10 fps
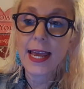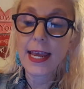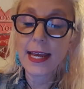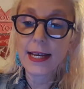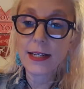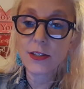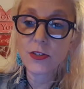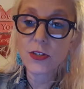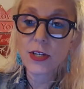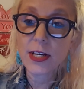
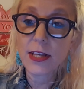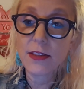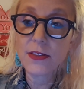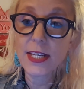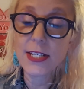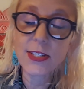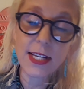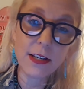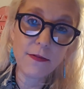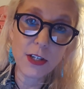And these
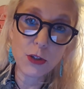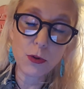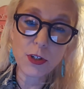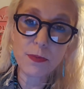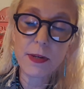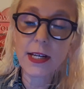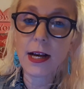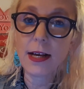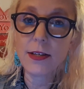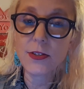individuals,
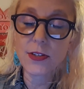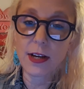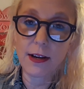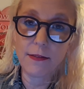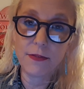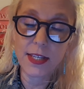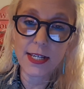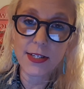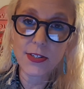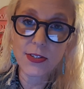because of
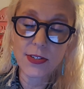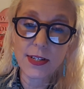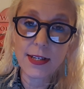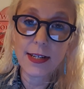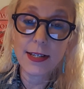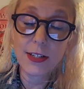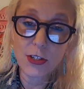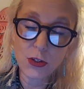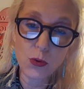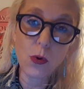this
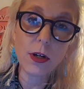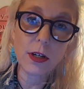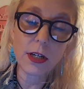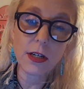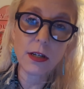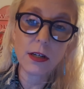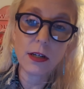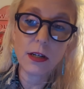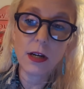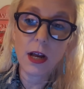disorder,
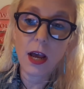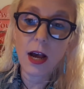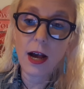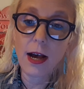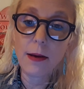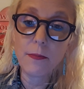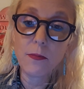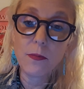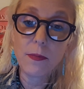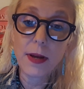
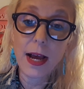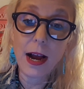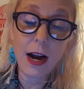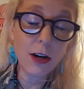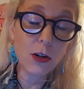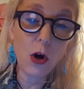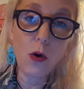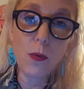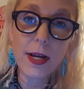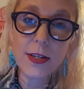um, aren't
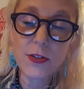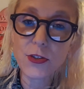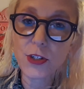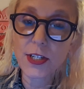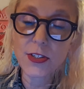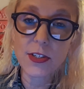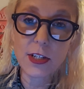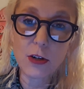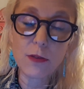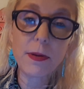always just,
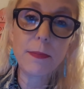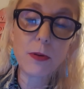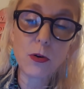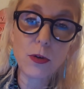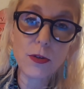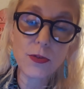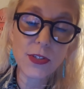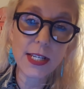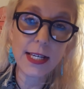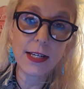you know, the people who you
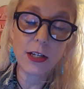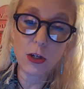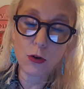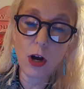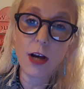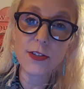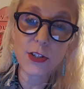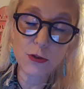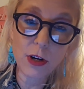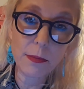see, you know,
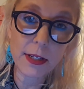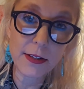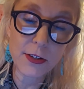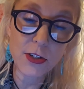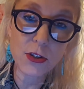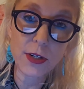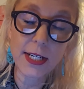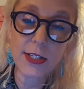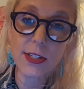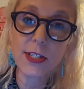causing trouble in the
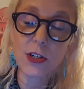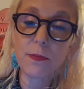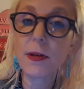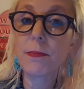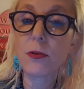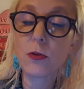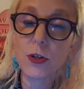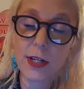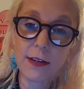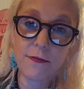streets. These are people who
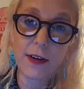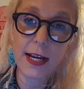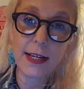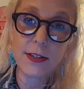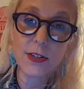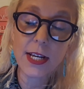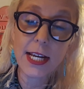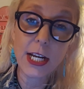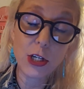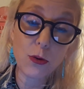you can find
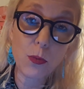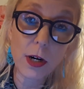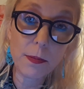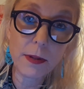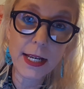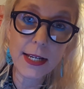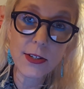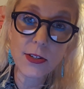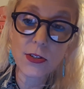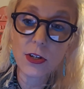in your
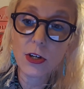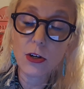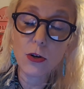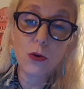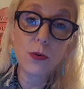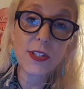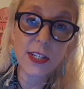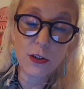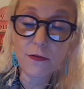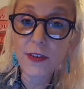workplace, who is
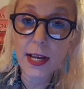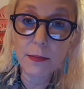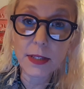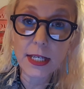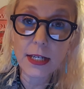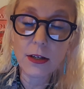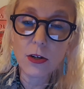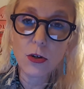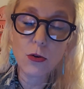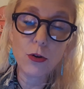in your family,
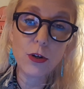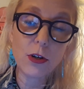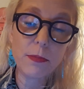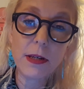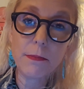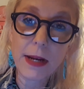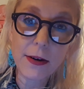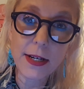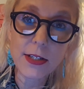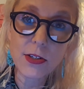who you could be
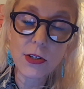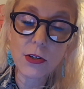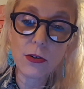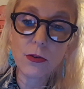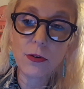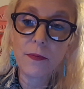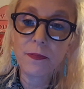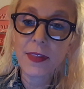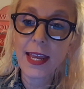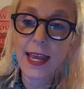married to
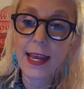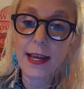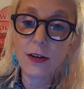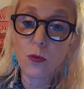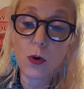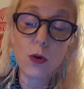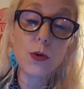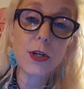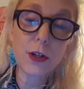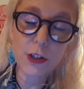and or who
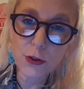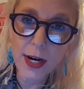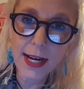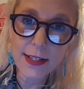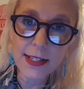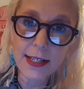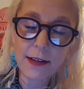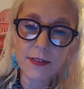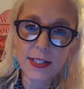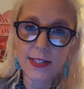you're attracting
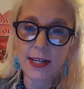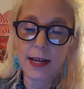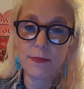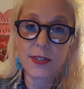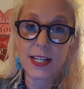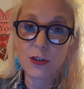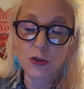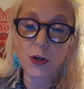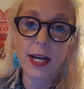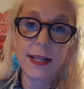of these types and you're
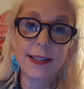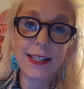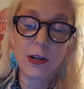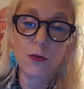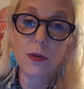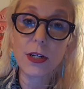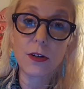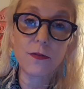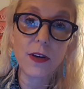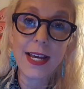trying, you know,
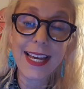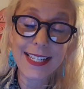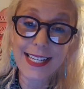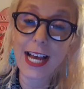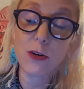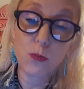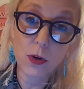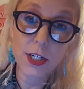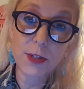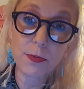you've it's gotten
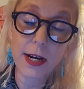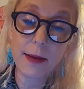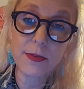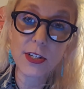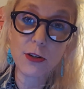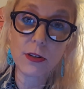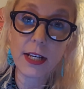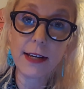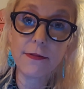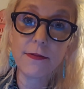worse perhaps in your
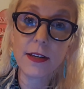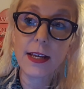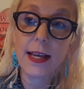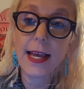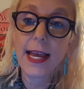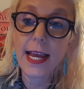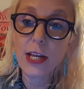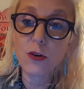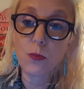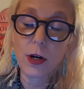life
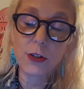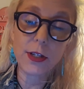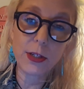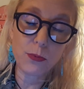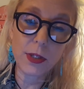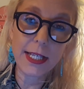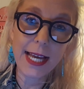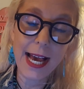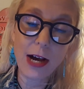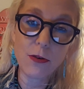and you're wondering really
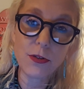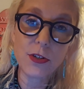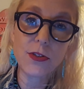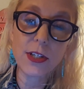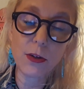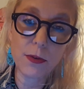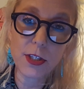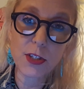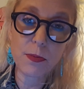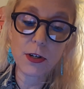how to deal with
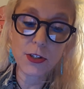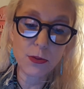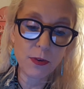this person.